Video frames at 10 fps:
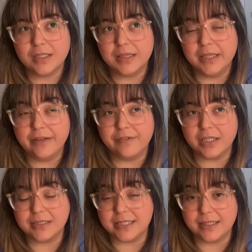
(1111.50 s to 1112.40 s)

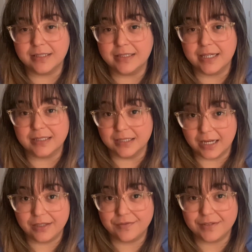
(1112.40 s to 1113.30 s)
living day-to-day
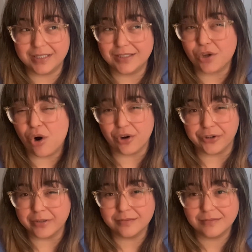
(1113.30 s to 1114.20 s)
life is
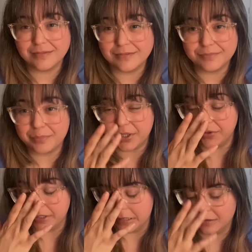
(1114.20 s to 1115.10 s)
hard, period.